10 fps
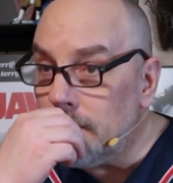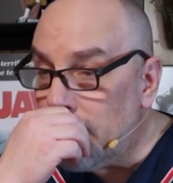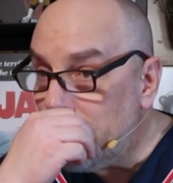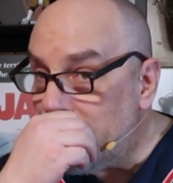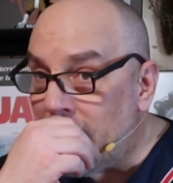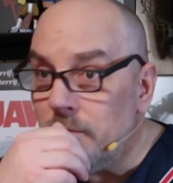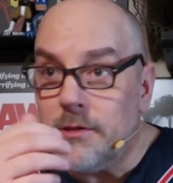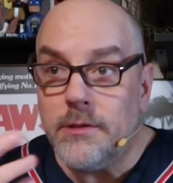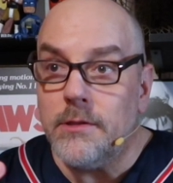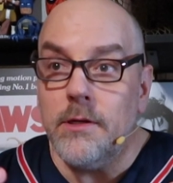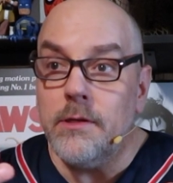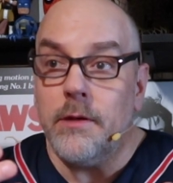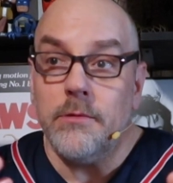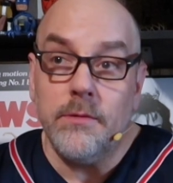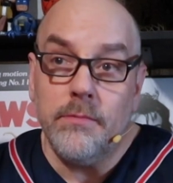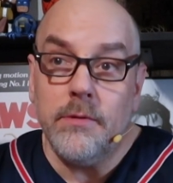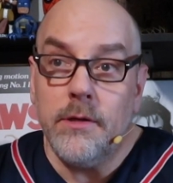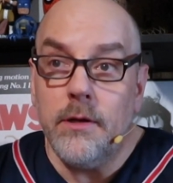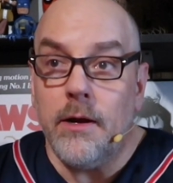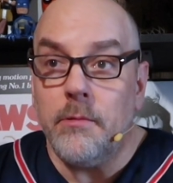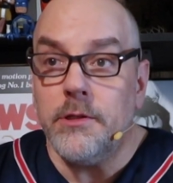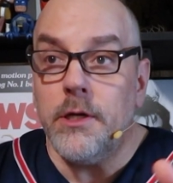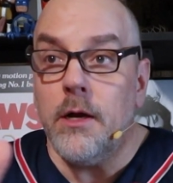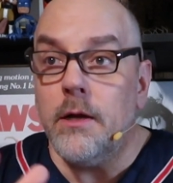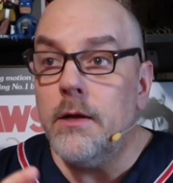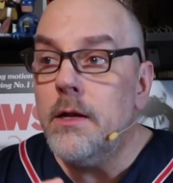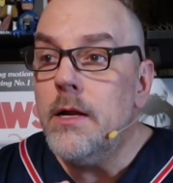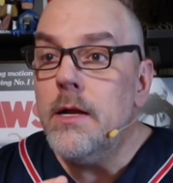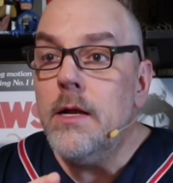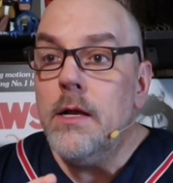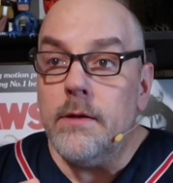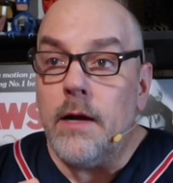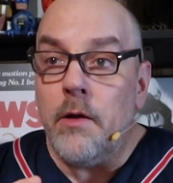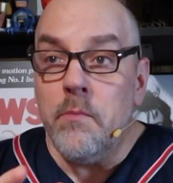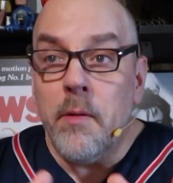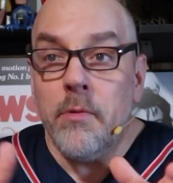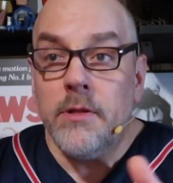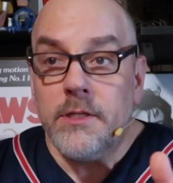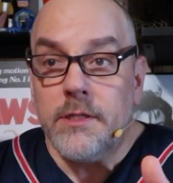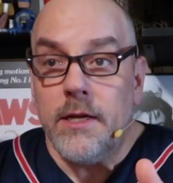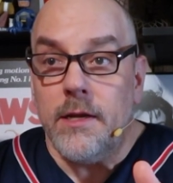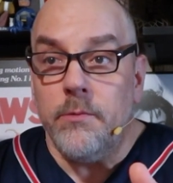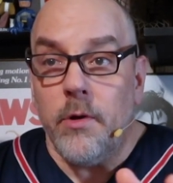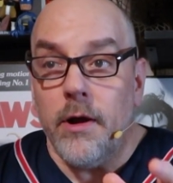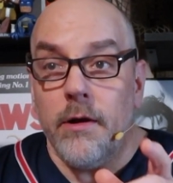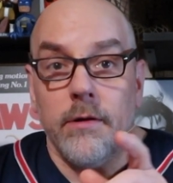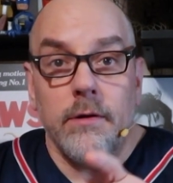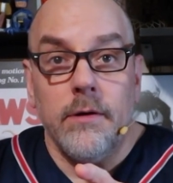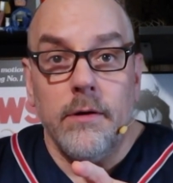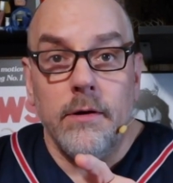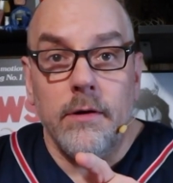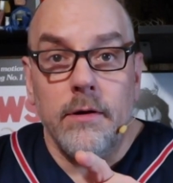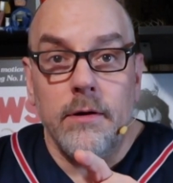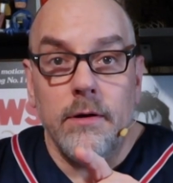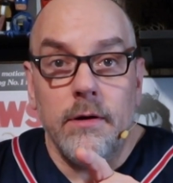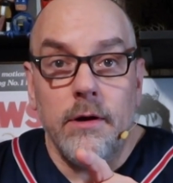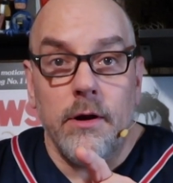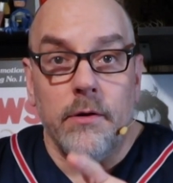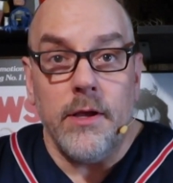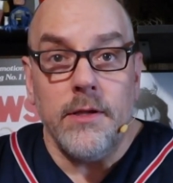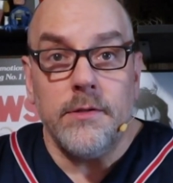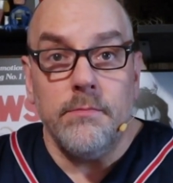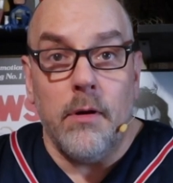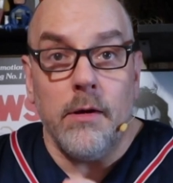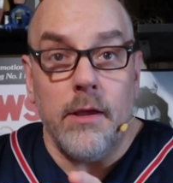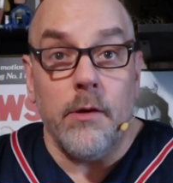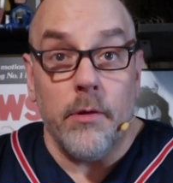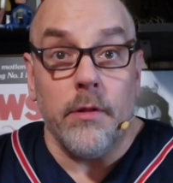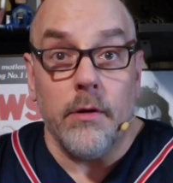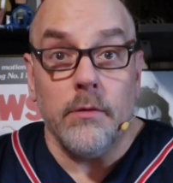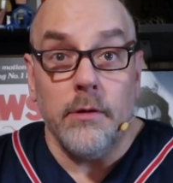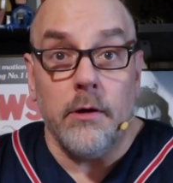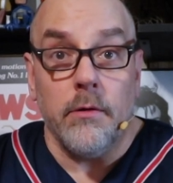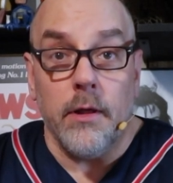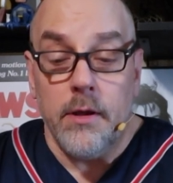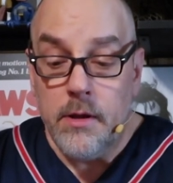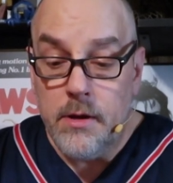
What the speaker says: I was young. I remember the scene where, he's monkeying with her literally,